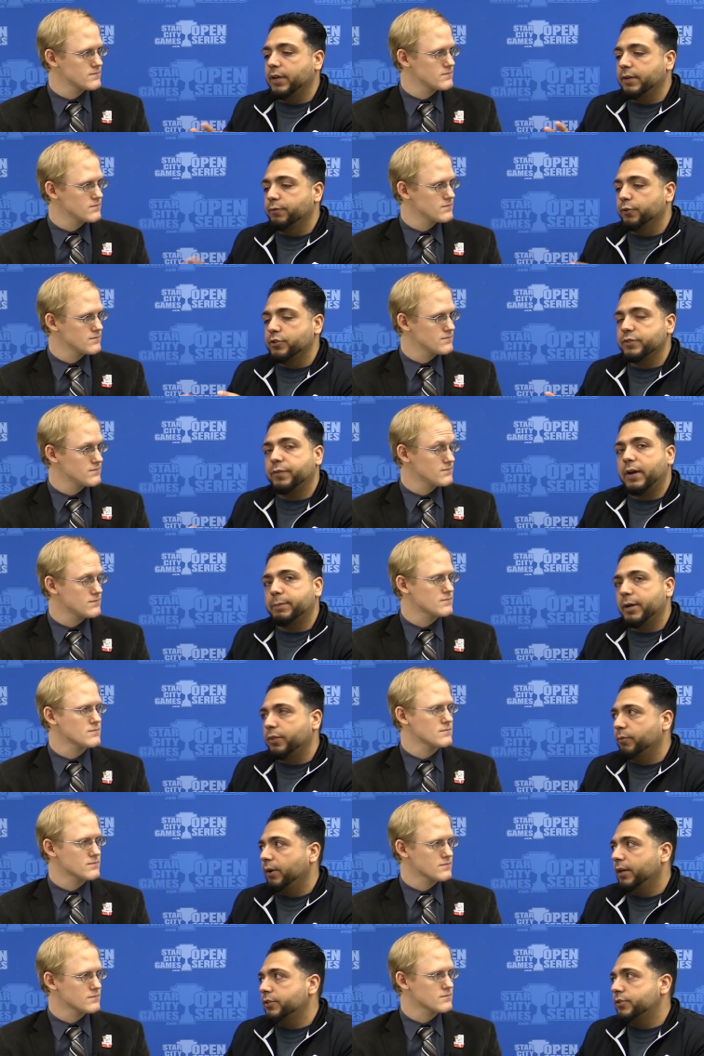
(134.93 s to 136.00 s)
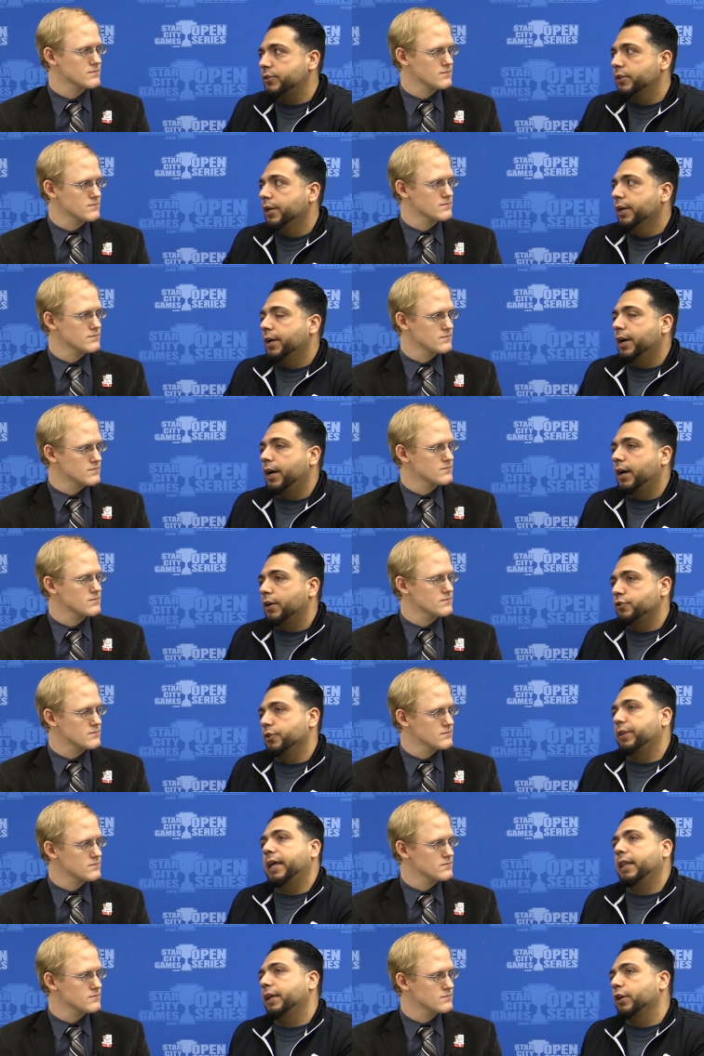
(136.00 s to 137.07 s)
Speaker 1: diversify my threats uh, so
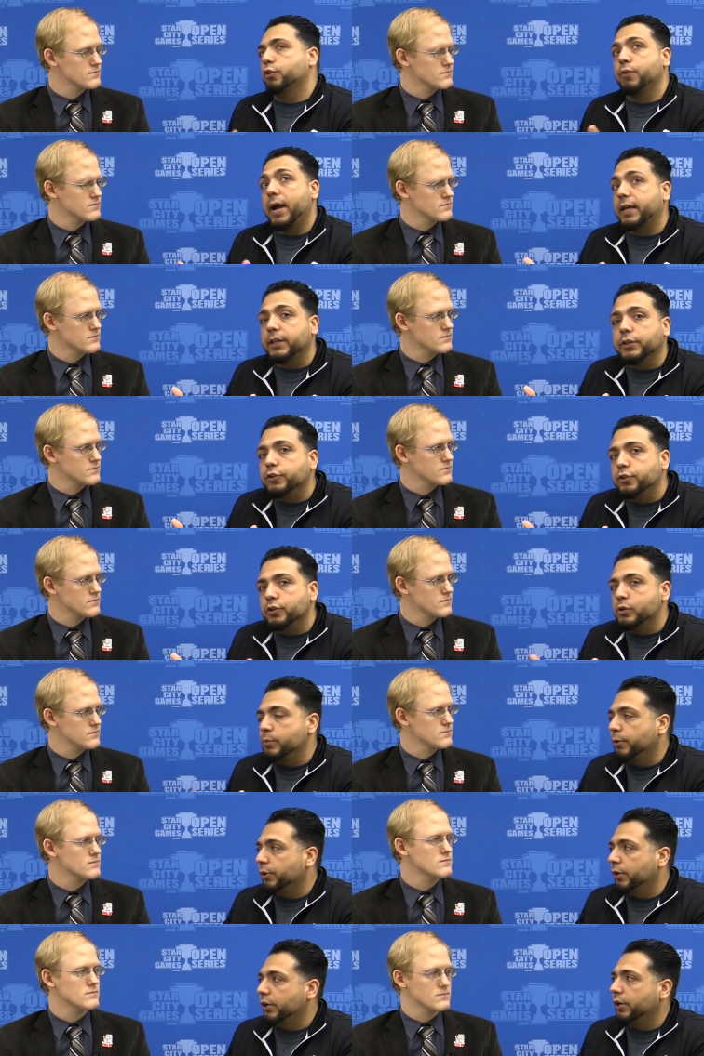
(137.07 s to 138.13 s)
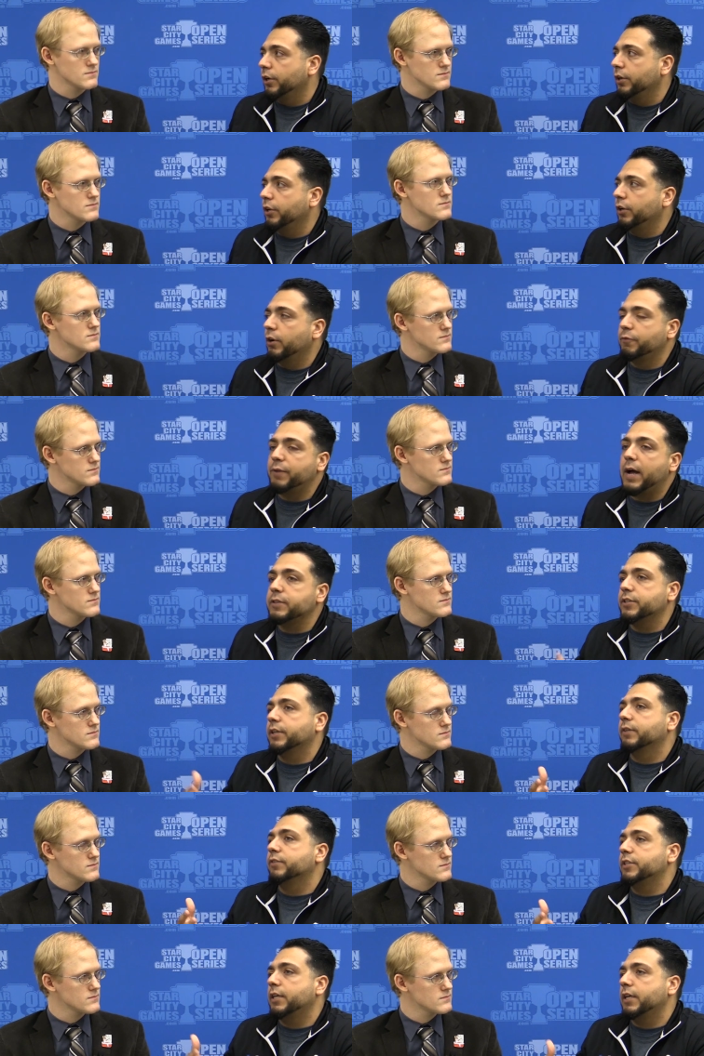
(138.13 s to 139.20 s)
that like a crackling doom or you know a foul playing
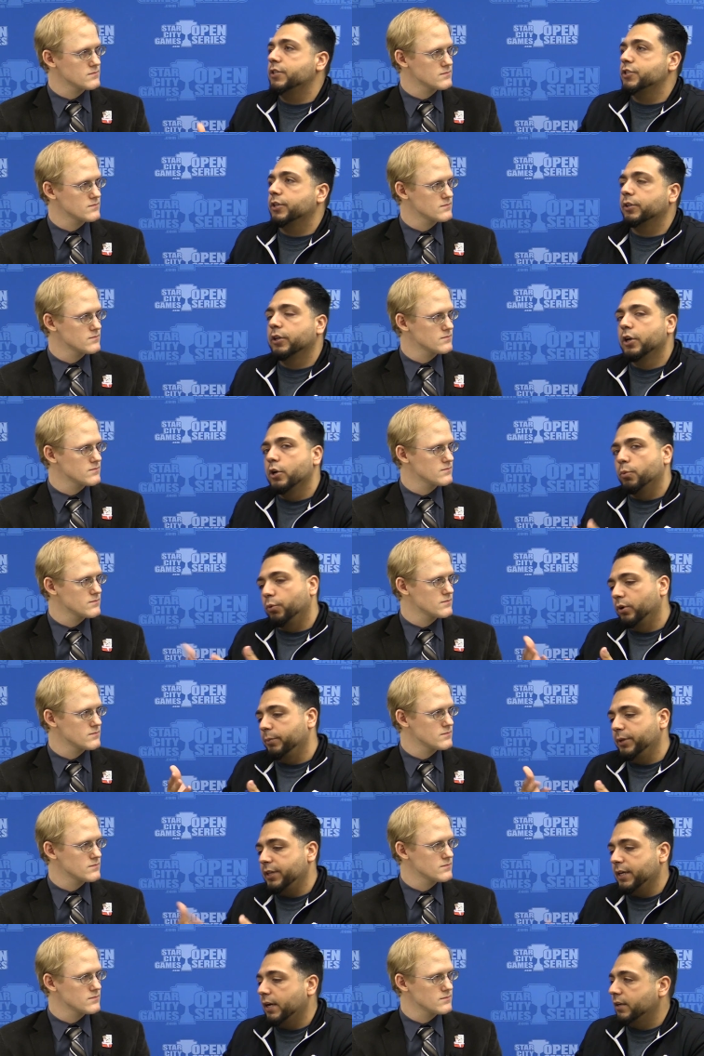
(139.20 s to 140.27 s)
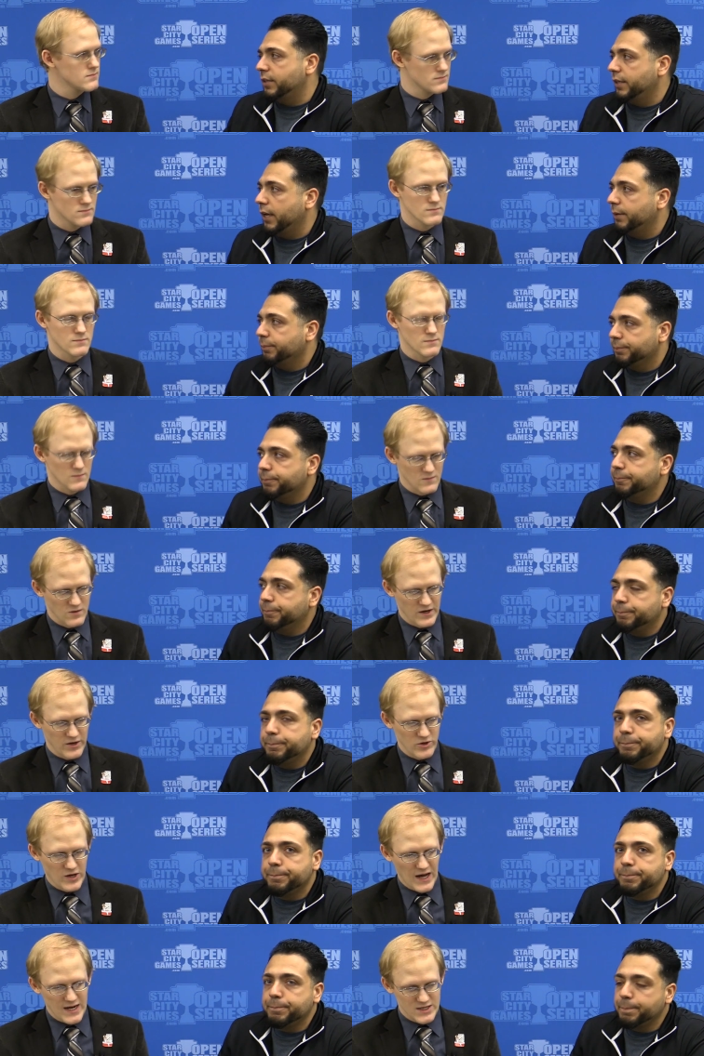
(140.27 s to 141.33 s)
invitation wouldn't be the end of the game.
Speaker 2: Right.
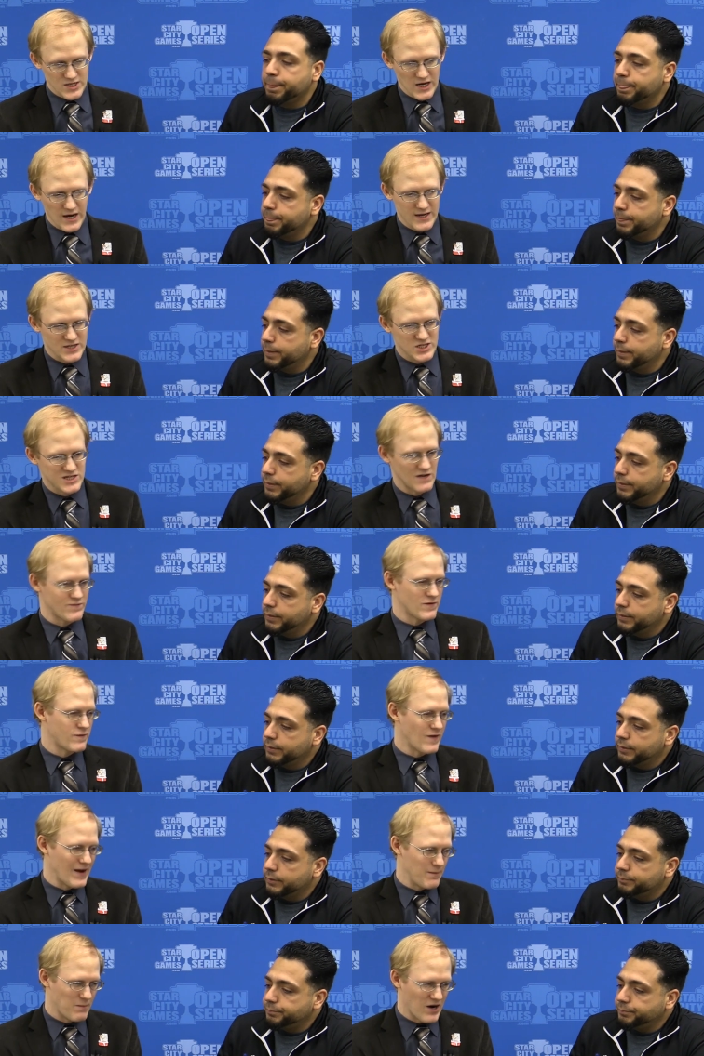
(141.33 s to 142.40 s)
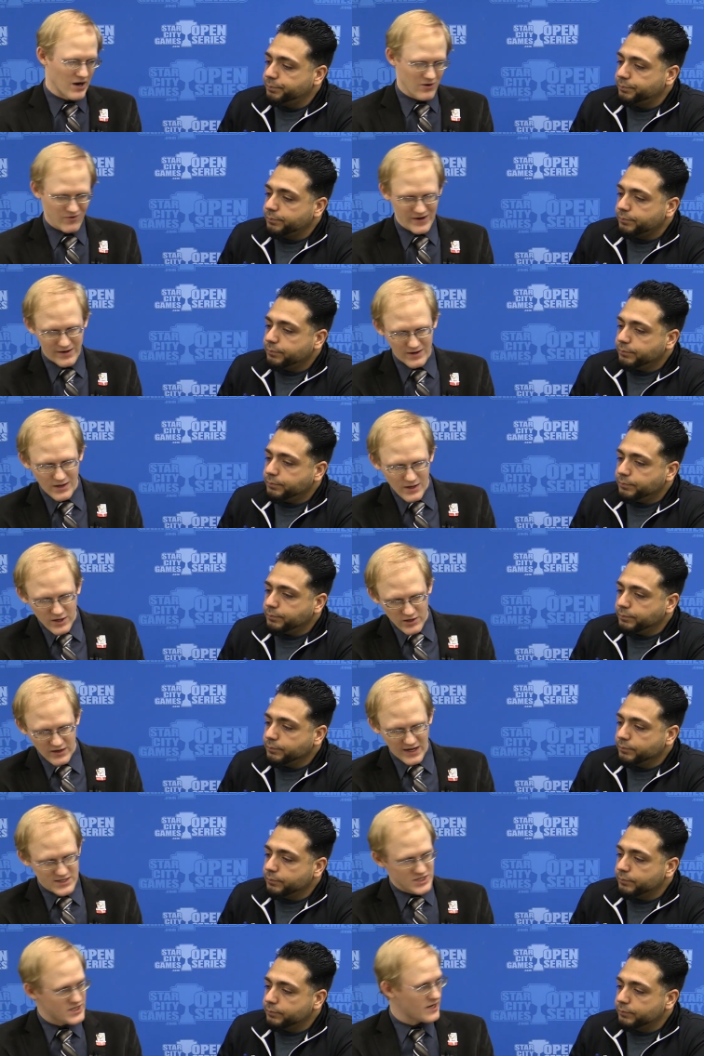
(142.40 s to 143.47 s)
You got a ton of stuff to fight mono red. You
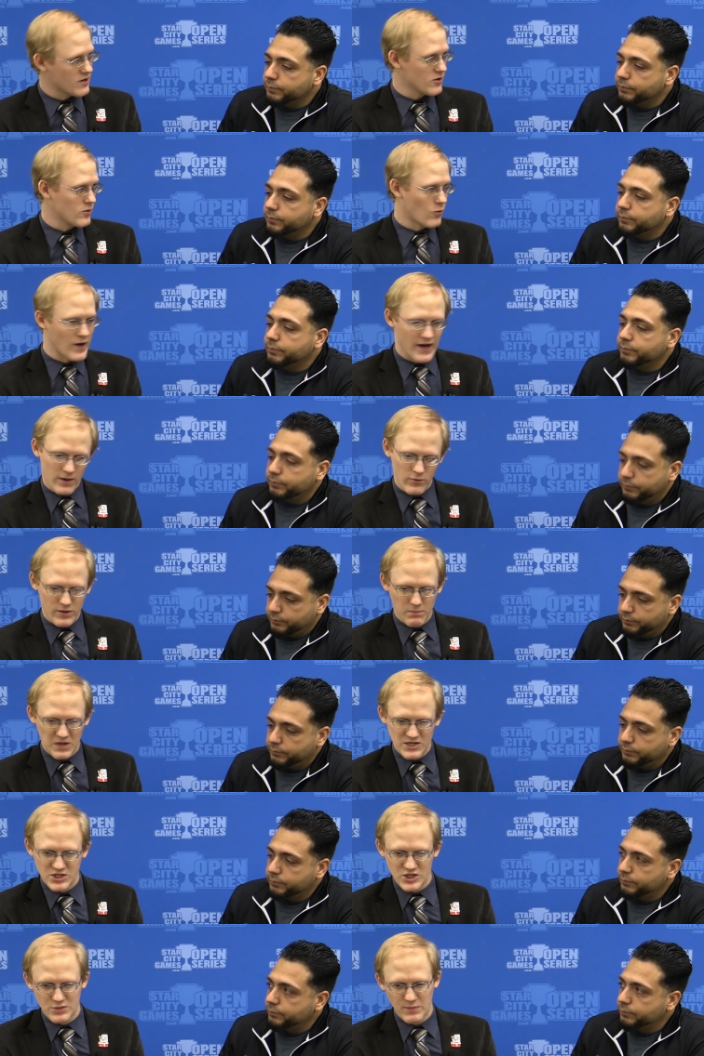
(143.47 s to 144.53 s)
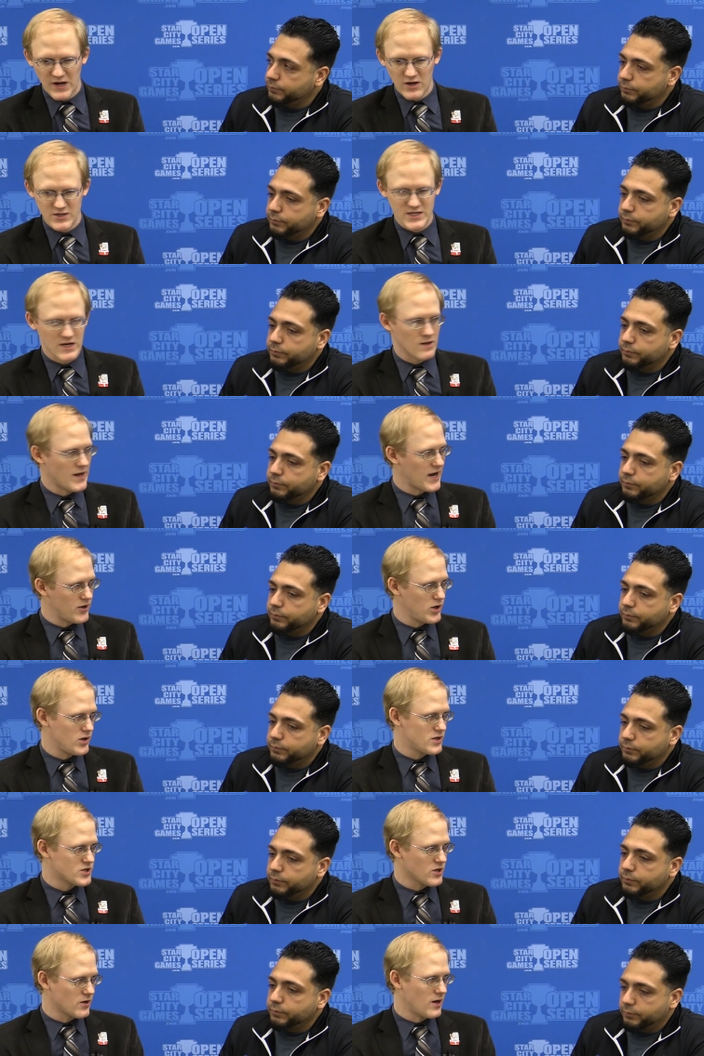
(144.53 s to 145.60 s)
got Seeker of the Way with a bunch of spells that allow you
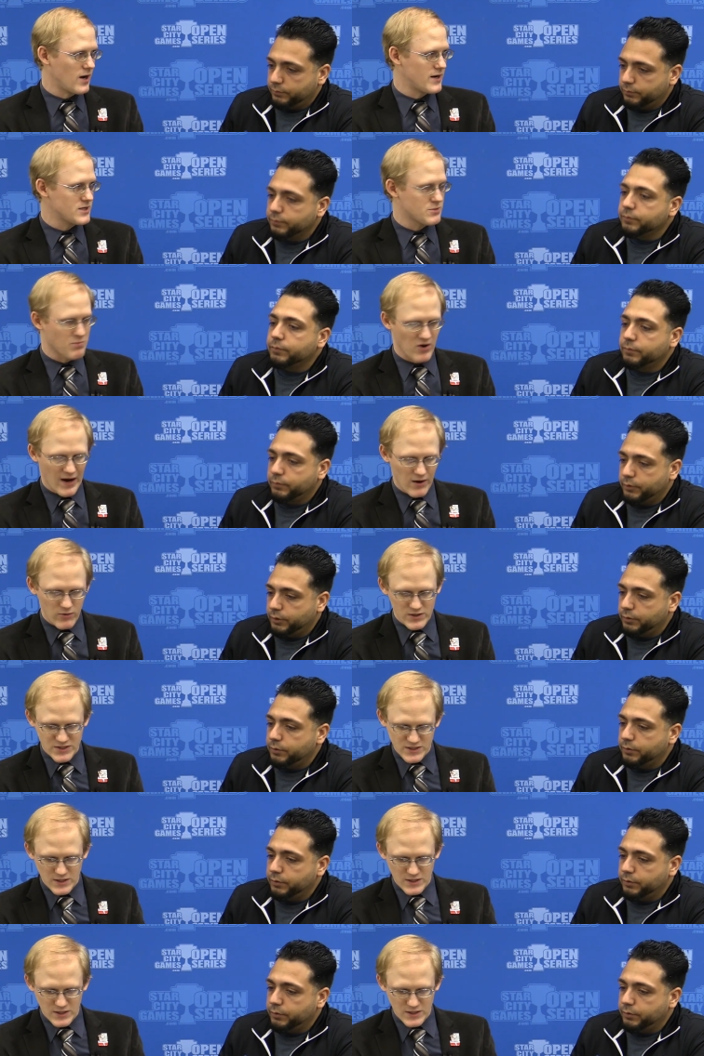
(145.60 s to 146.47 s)
to turn on its prowess.